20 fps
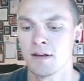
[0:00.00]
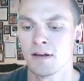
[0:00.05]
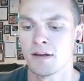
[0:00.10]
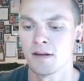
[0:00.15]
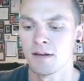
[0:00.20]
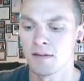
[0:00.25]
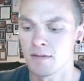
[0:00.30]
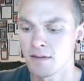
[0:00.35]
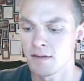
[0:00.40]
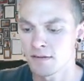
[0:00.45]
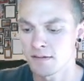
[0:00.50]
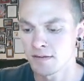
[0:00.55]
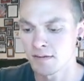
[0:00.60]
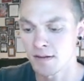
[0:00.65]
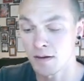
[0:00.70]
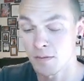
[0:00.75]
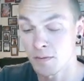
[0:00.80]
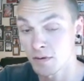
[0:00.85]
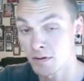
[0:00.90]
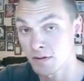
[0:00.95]
and this is
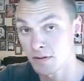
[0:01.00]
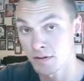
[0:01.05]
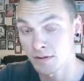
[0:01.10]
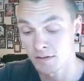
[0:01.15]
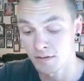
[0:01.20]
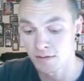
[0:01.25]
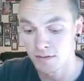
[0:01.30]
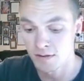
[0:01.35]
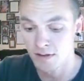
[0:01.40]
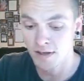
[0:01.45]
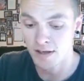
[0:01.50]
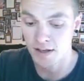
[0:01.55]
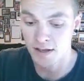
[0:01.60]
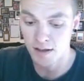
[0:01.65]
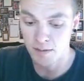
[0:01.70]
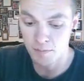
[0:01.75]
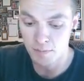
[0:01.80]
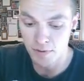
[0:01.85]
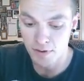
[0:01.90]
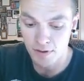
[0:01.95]
our
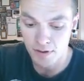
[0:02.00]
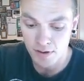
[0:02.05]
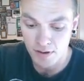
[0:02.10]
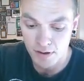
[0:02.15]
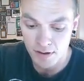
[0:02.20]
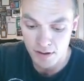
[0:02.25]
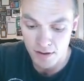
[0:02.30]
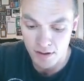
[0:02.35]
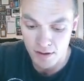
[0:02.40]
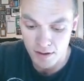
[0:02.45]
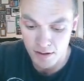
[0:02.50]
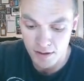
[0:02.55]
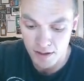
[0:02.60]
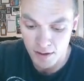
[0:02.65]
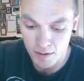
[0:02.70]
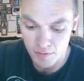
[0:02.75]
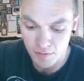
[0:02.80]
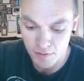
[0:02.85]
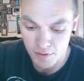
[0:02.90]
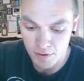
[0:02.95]
cape. Now
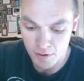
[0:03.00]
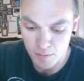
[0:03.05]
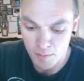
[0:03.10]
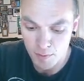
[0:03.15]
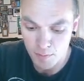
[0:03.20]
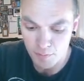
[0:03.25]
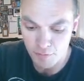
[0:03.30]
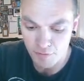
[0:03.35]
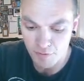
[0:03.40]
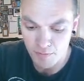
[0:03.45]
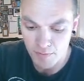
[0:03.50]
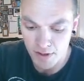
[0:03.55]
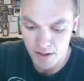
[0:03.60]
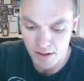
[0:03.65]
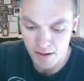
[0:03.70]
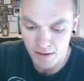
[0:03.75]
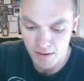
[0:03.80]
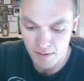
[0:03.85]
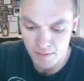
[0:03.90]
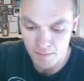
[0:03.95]
if you come up from here